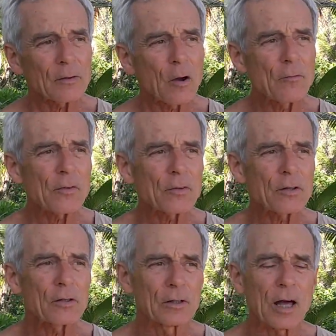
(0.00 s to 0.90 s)
over
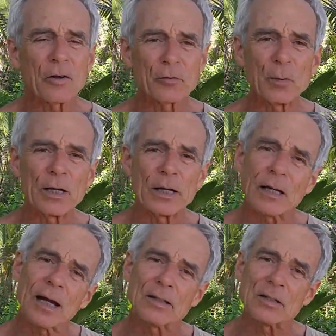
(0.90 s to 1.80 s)
the last week,
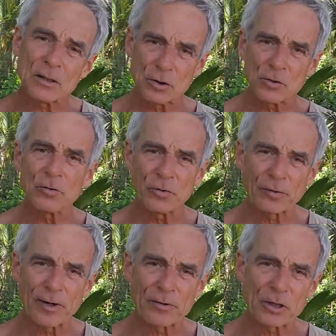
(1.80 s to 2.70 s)
I didn't use the
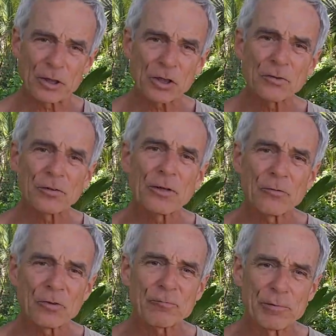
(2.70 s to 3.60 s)
grounding sheets, and I
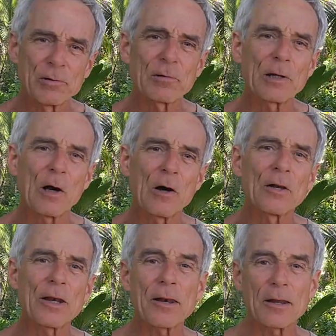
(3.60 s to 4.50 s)
was just purely
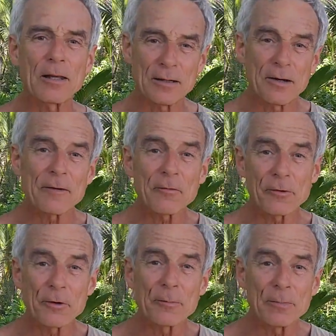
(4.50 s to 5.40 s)
in another
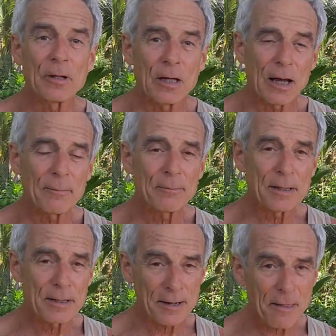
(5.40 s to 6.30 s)
room,
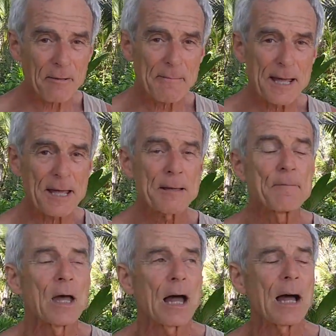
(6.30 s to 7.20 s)
in another bed,
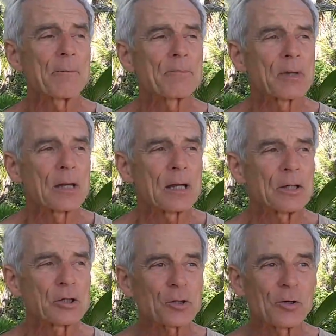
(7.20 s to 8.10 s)

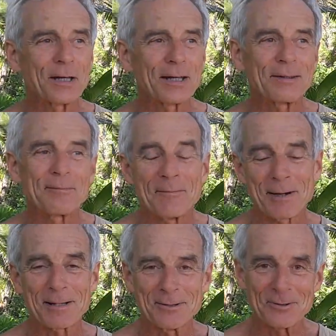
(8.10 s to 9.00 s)
enjoying
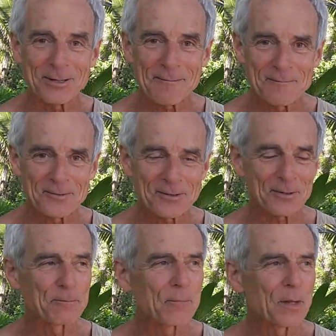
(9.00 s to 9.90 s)
my new comforter.